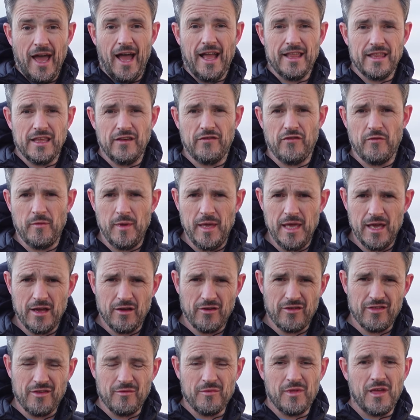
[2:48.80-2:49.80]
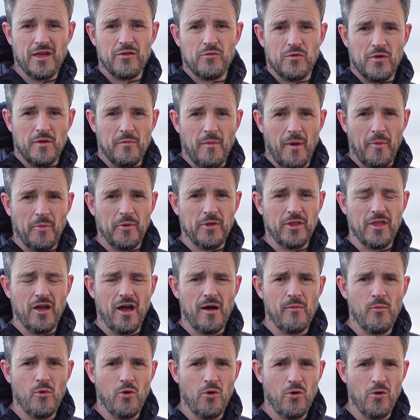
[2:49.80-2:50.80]
handy for me because sometimes when I'm up in
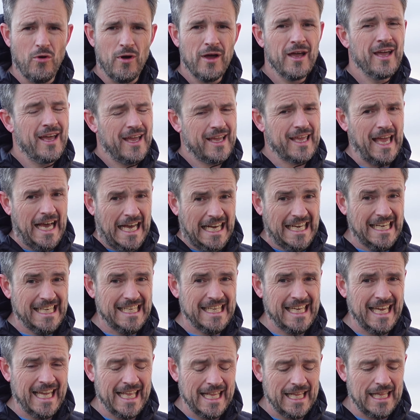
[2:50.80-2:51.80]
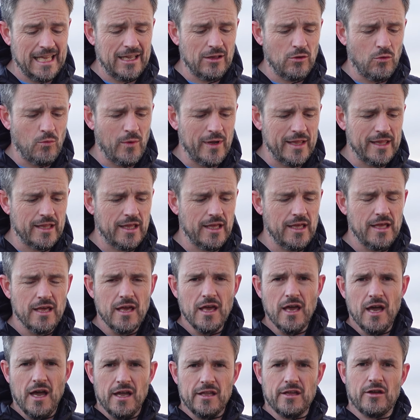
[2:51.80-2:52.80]
Dartmoor, it can get a little windy
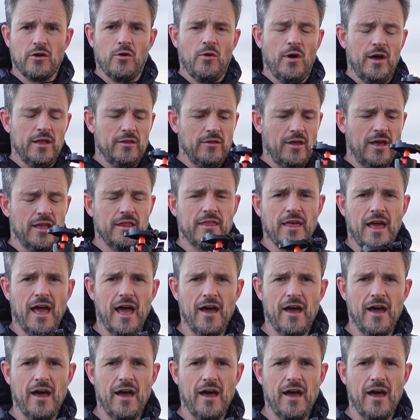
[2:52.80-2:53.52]
and I quite like to